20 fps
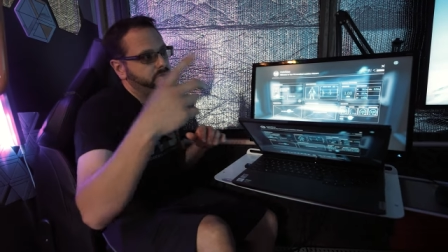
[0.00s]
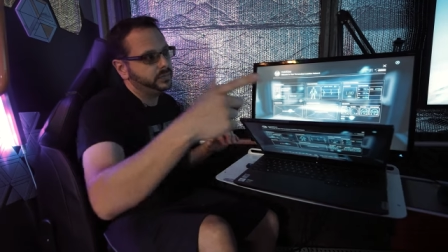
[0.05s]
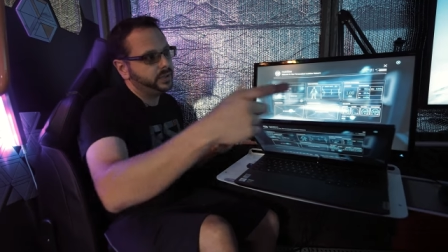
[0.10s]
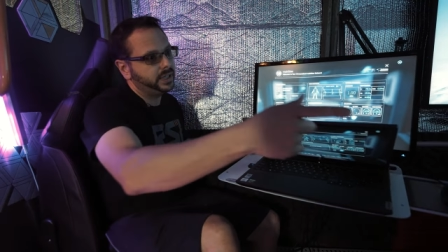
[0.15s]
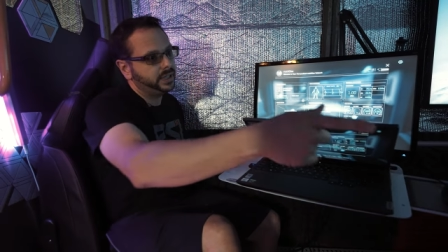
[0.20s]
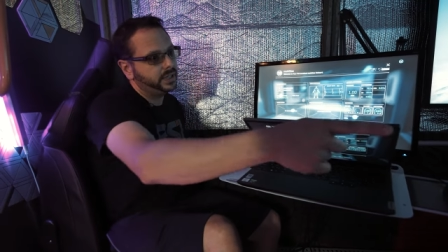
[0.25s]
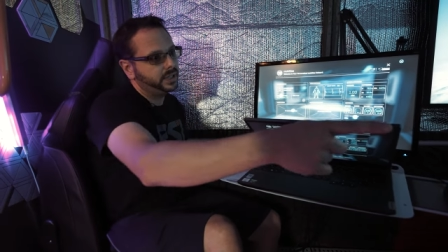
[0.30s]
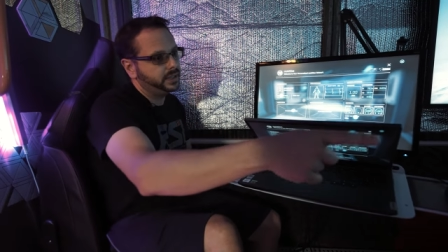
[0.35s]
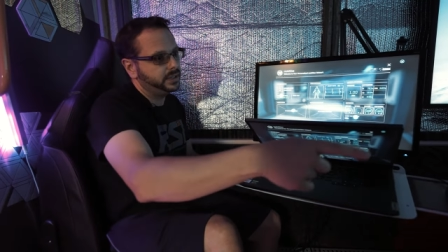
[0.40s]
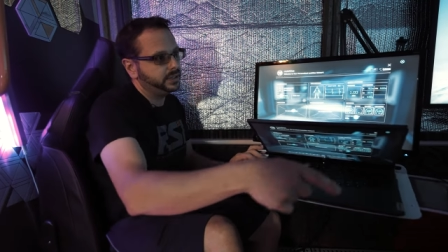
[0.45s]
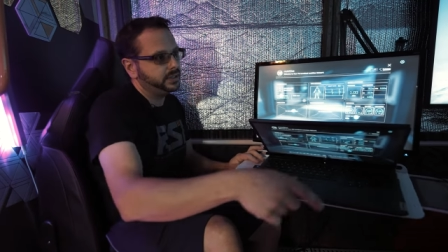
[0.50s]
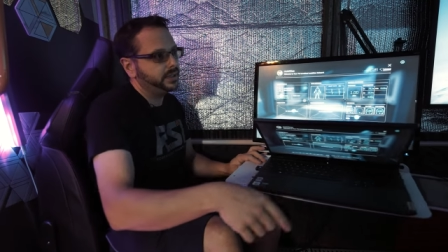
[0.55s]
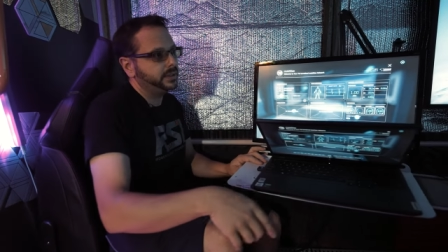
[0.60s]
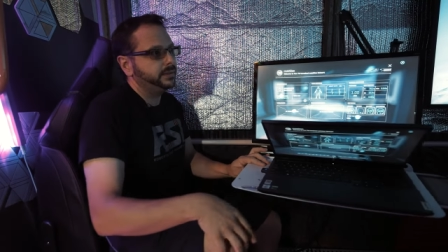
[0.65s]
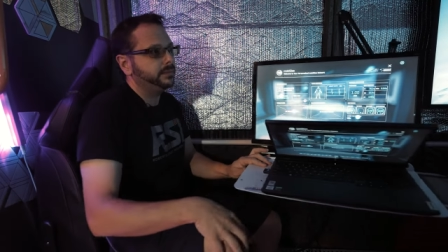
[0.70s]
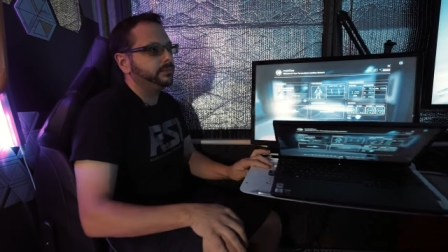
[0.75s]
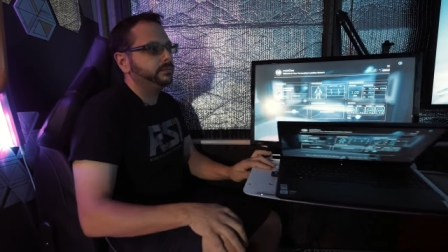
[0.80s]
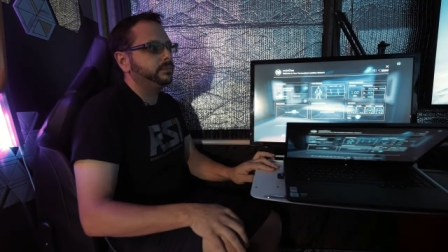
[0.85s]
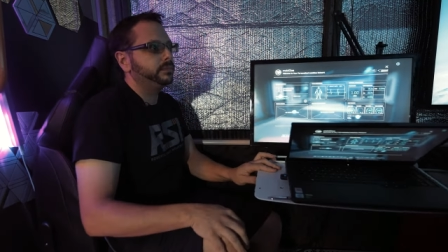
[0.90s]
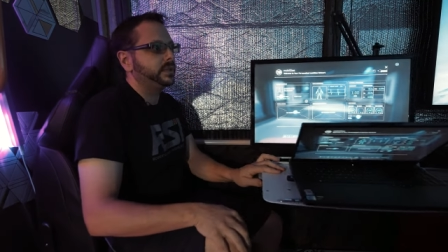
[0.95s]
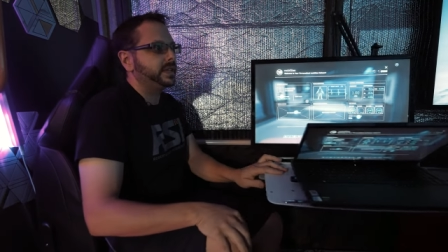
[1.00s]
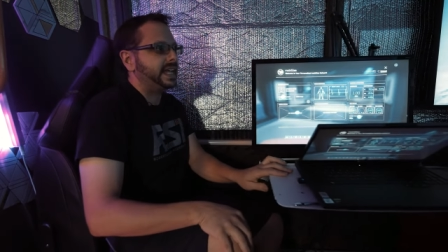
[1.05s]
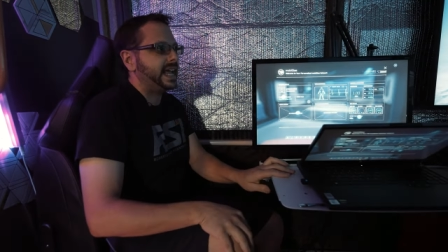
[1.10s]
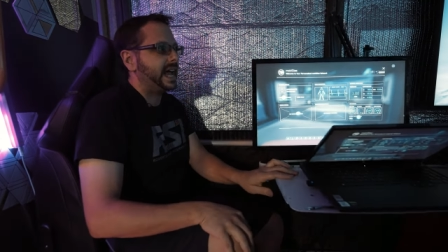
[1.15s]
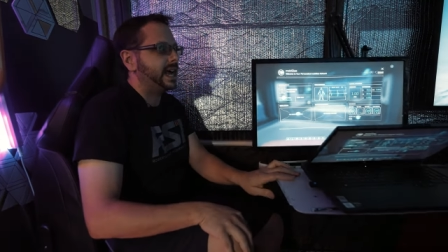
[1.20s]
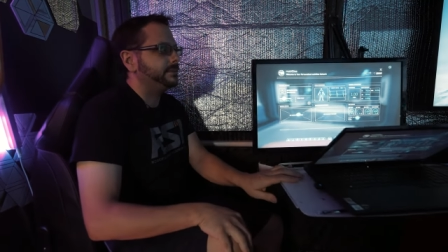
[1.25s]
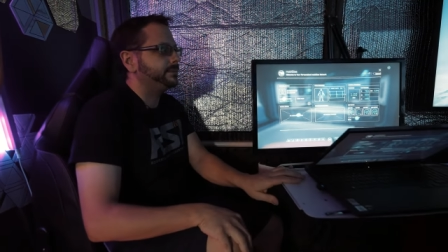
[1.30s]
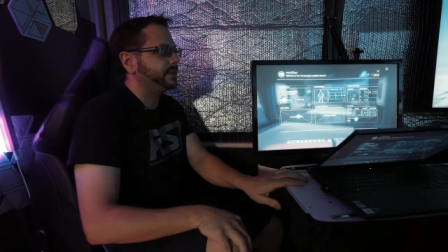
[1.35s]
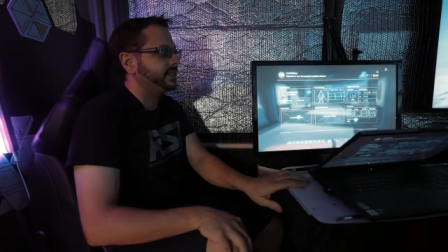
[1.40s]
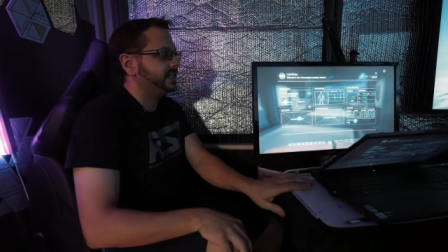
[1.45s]
the, the
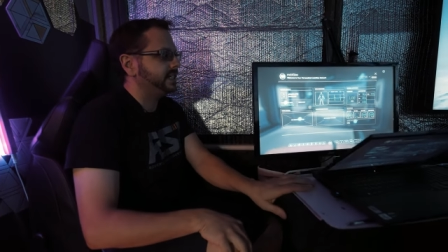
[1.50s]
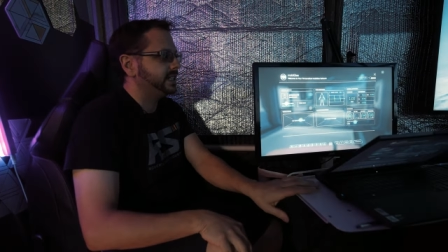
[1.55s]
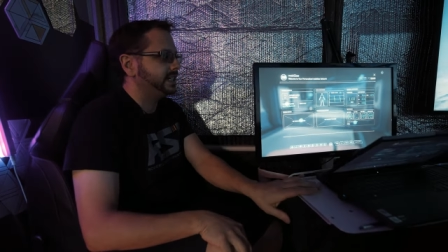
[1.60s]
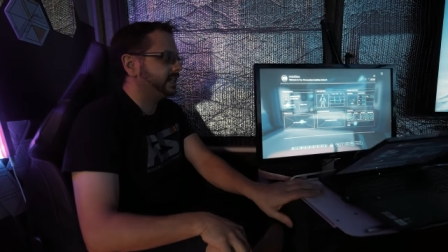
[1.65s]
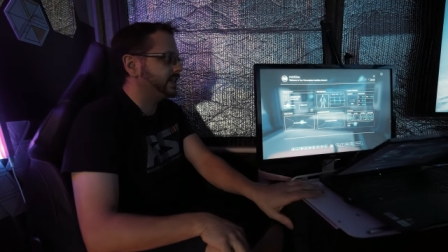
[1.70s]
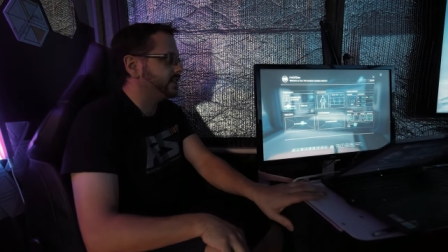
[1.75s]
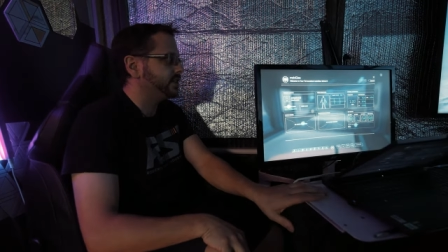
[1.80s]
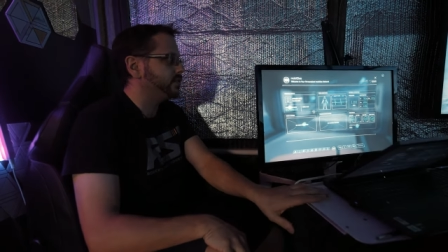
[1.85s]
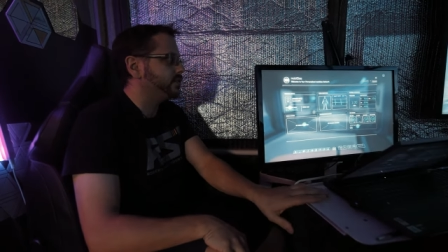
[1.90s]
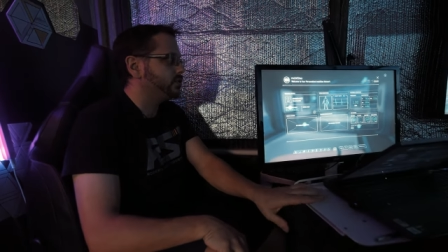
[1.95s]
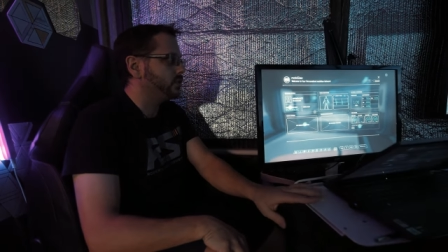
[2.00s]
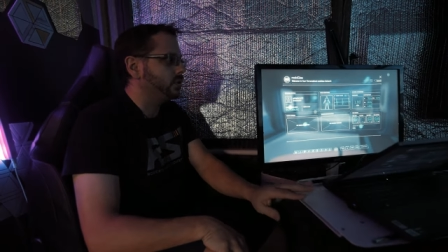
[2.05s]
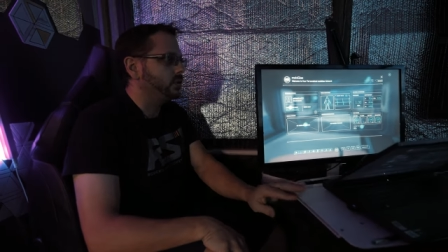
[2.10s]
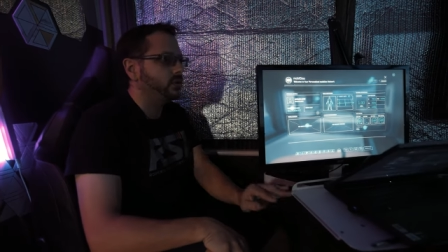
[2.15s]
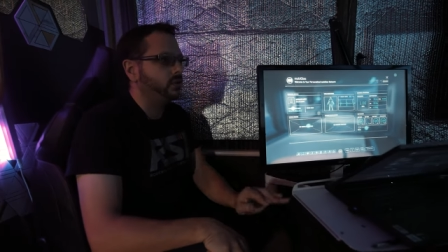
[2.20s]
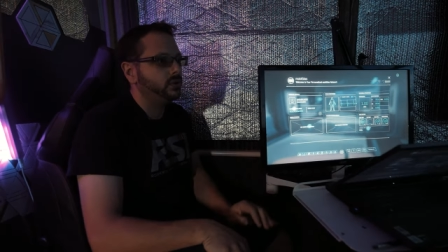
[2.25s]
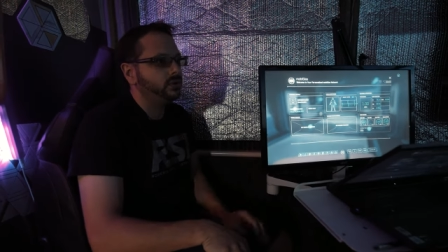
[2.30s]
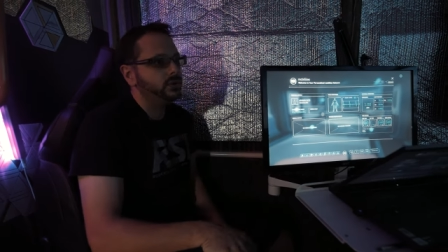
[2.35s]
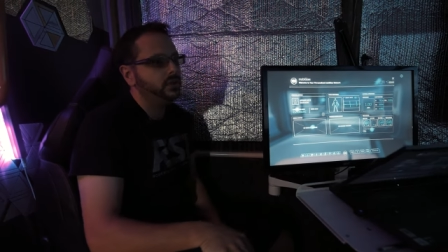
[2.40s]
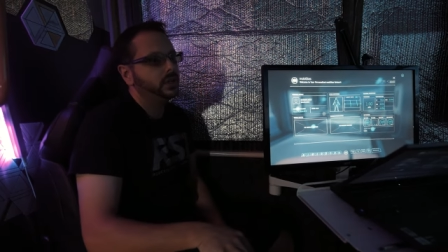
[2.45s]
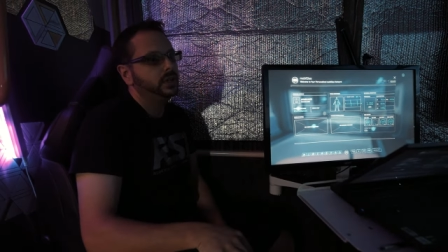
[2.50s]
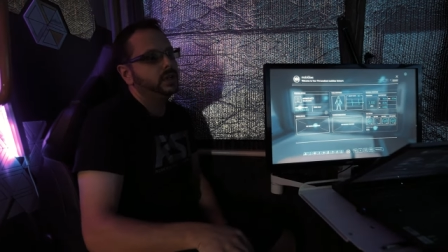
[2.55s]
captain in control